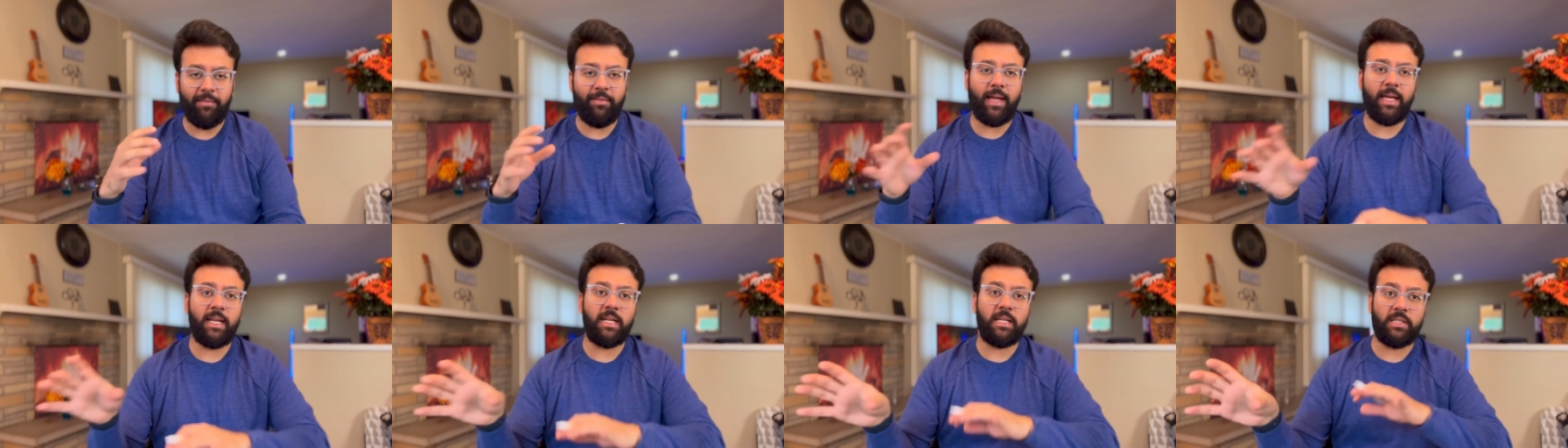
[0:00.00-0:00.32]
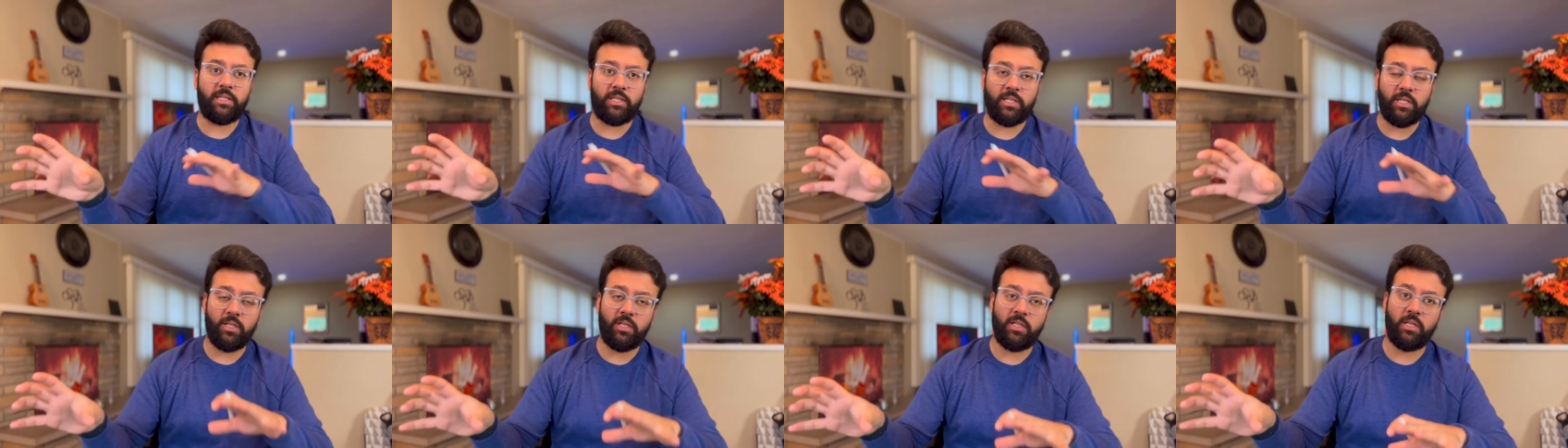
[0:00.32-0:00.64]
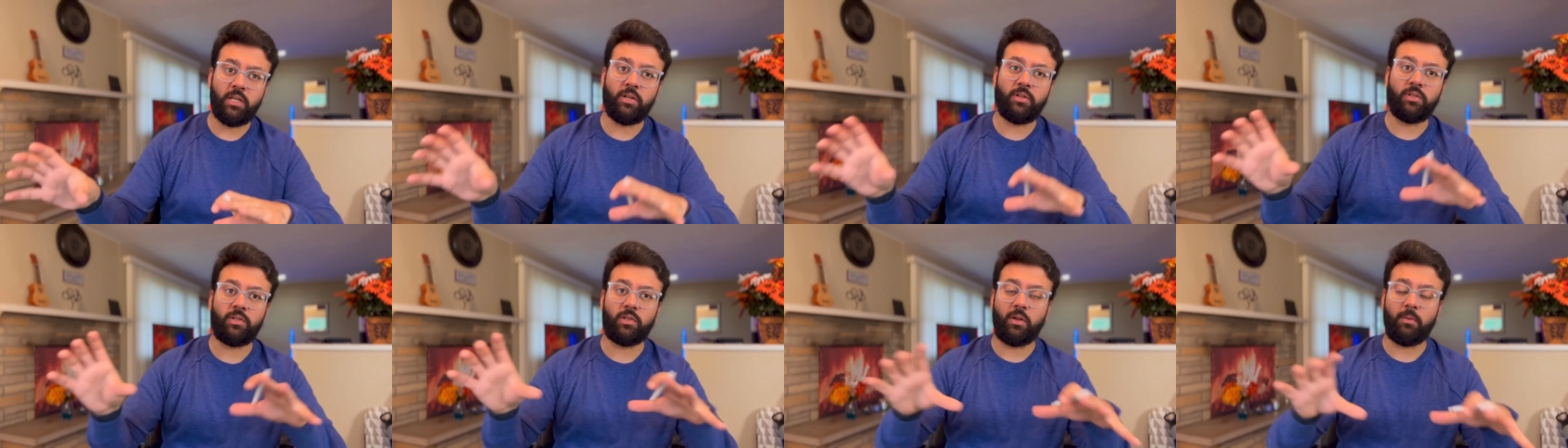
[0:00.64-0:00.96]
any
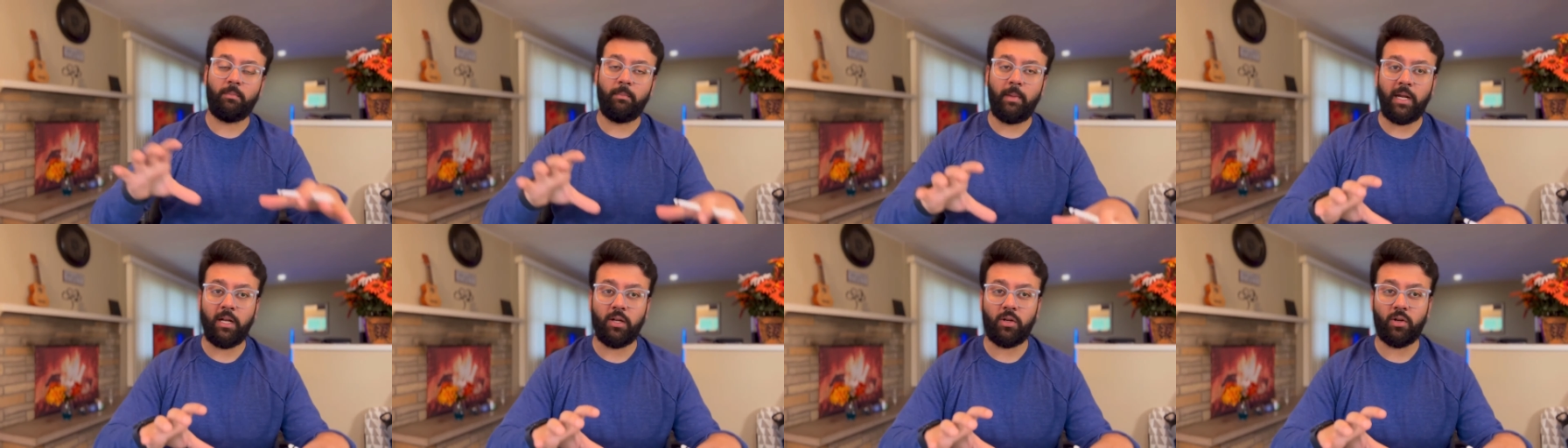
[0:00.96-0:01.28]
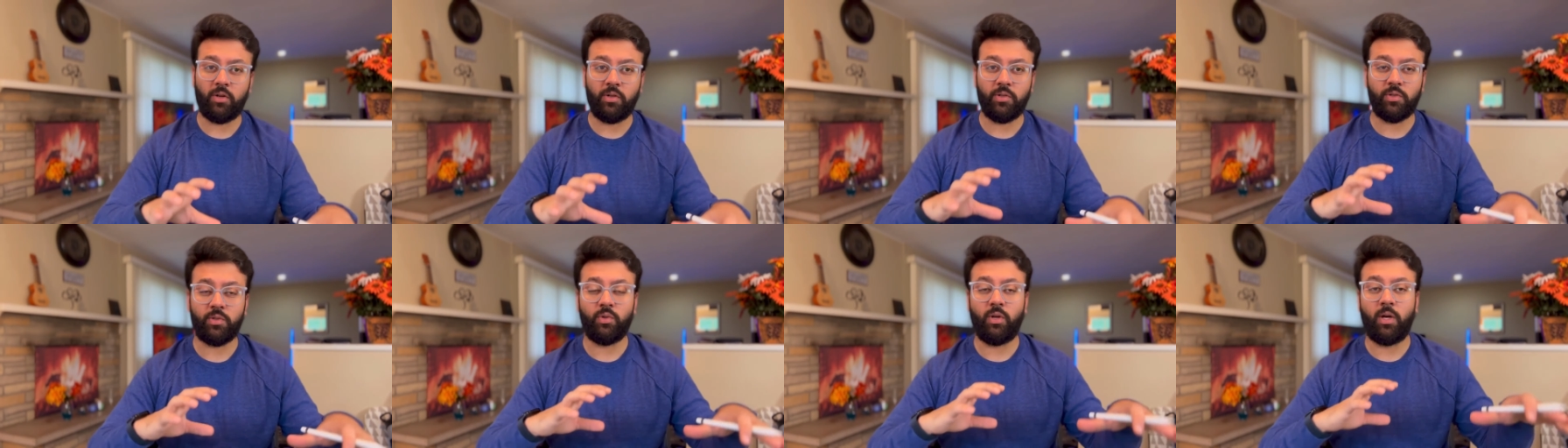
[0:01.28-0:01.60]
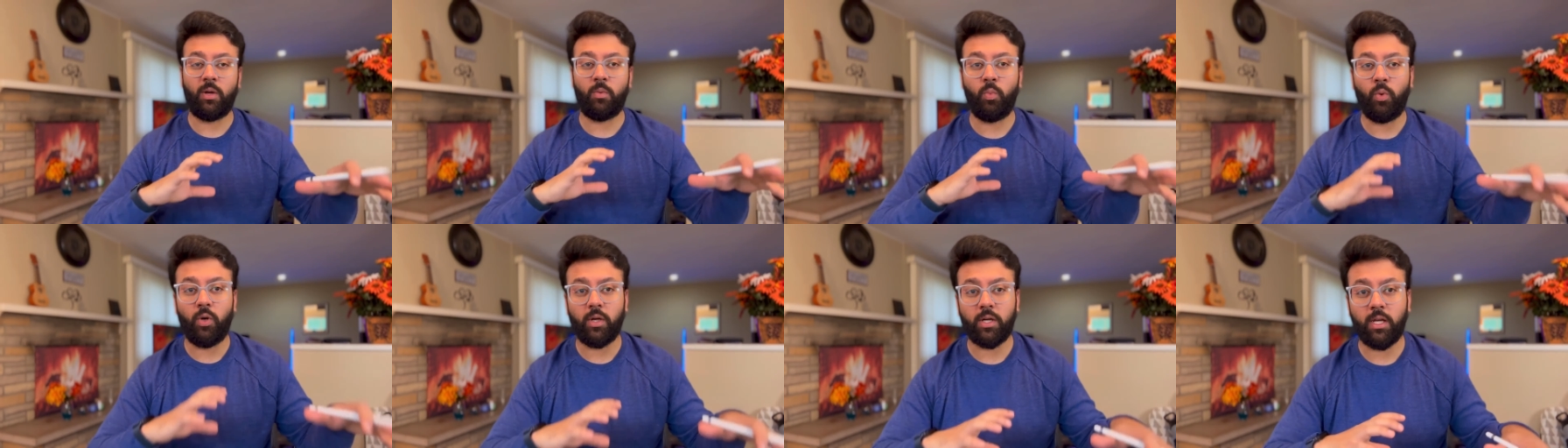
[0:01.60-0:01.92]
seniors or mentors who are
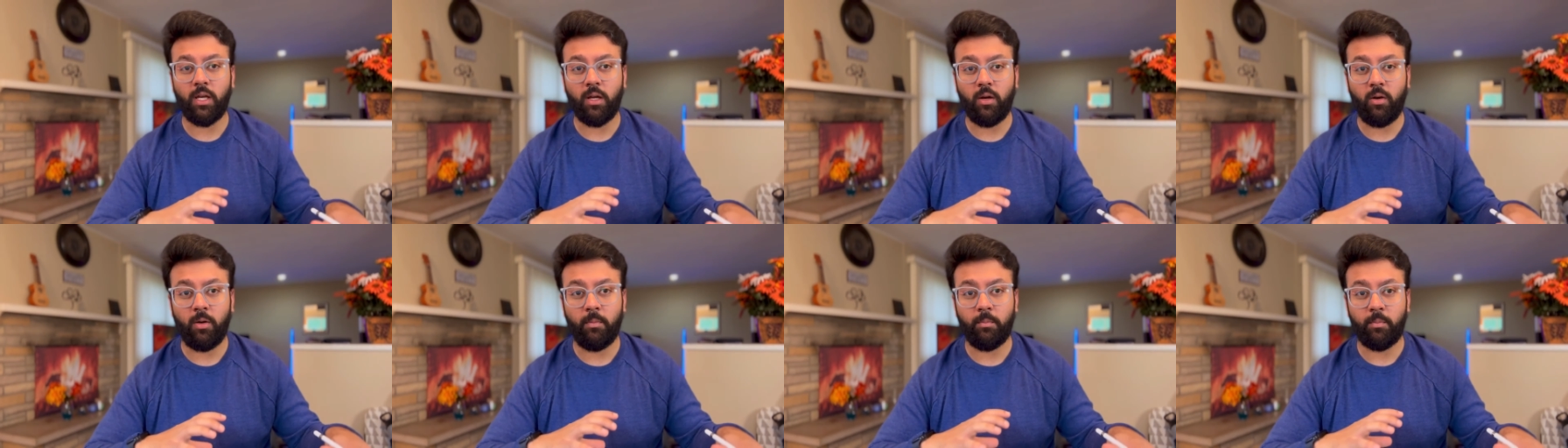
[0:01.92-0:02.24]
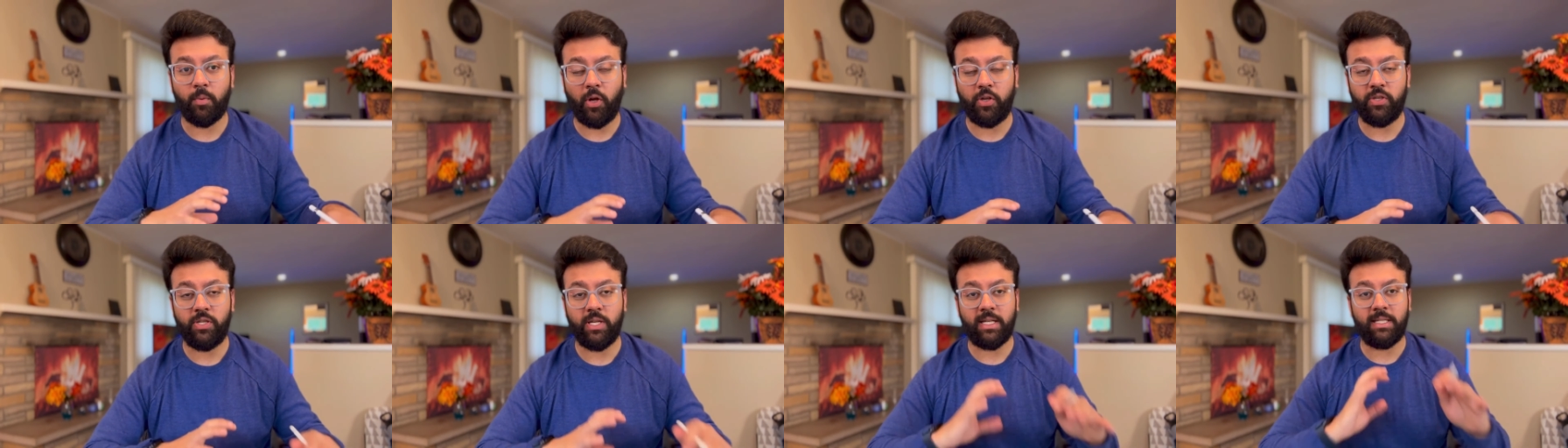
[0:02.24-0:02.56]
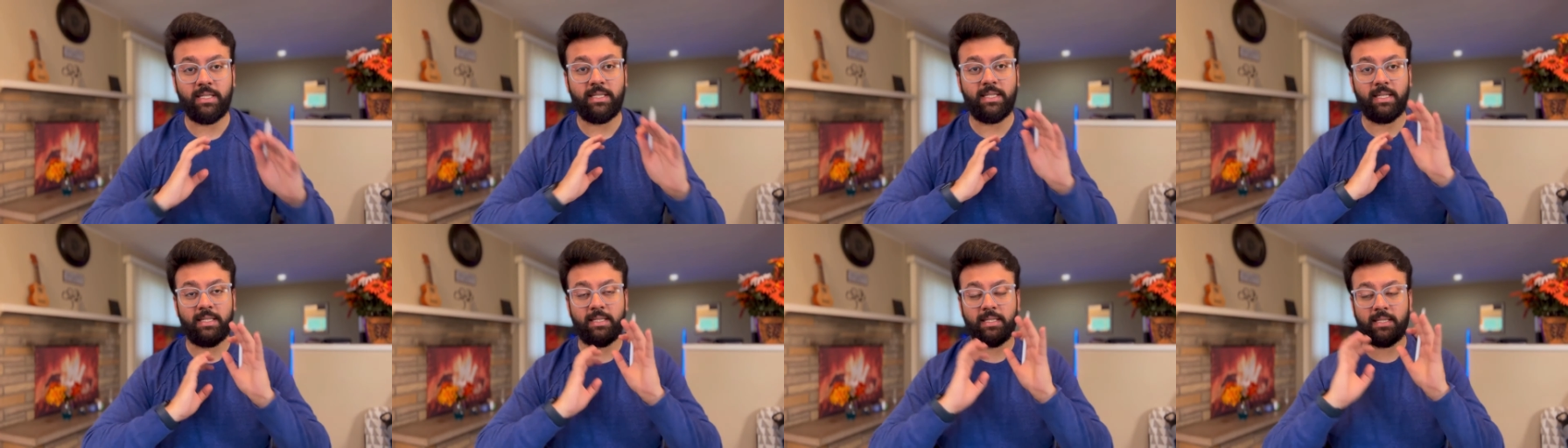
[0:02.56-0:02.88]
working on
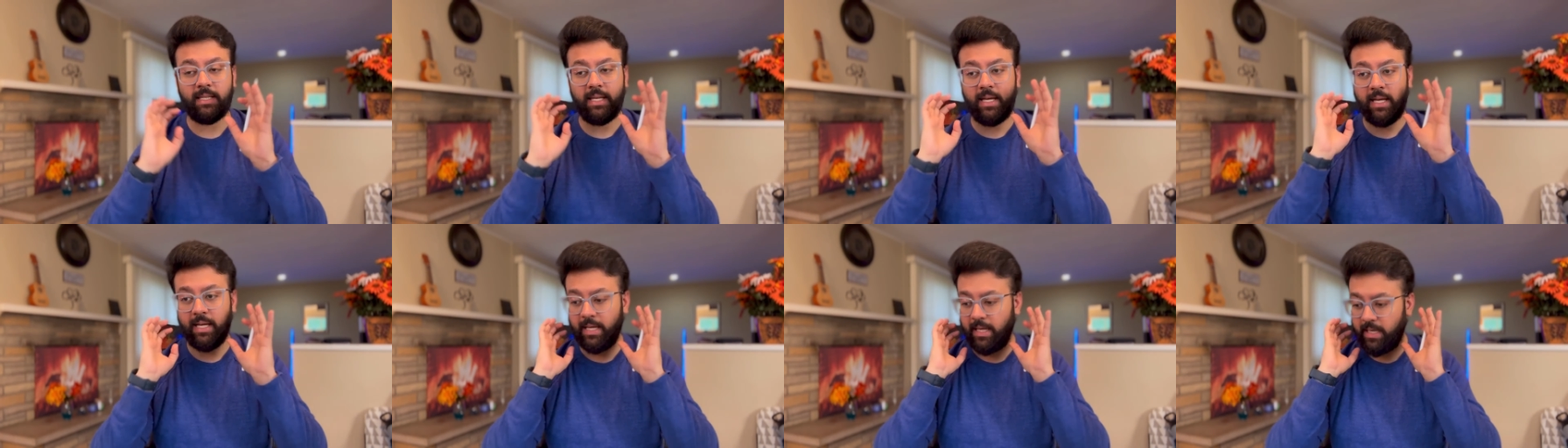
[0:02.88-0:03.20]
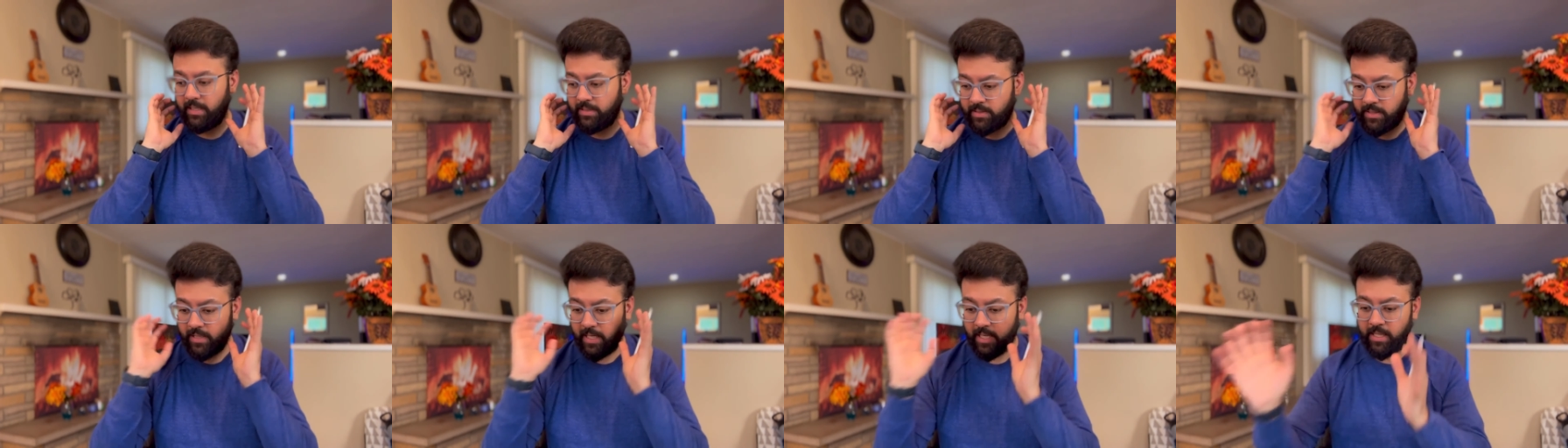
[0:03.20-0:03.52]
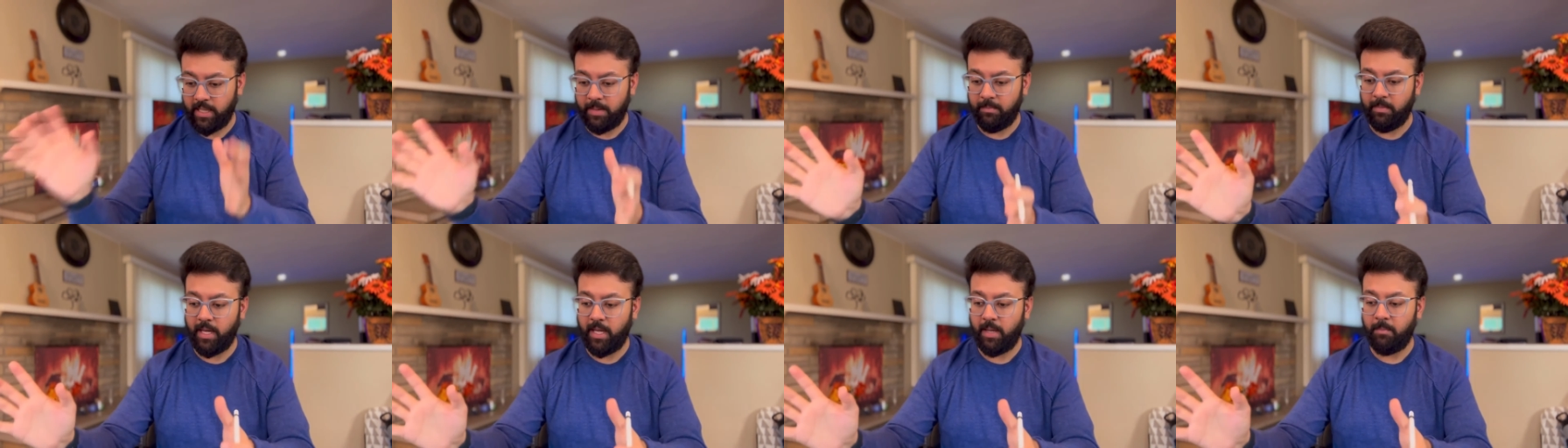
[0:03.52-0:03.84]
projects, just say
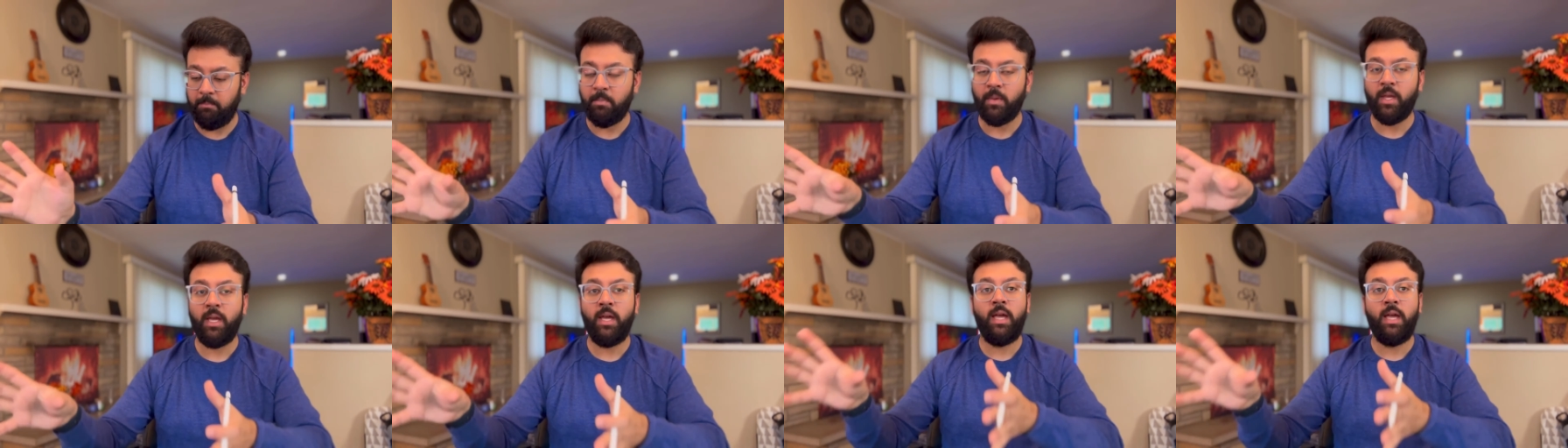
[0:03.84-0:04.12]
them, hey,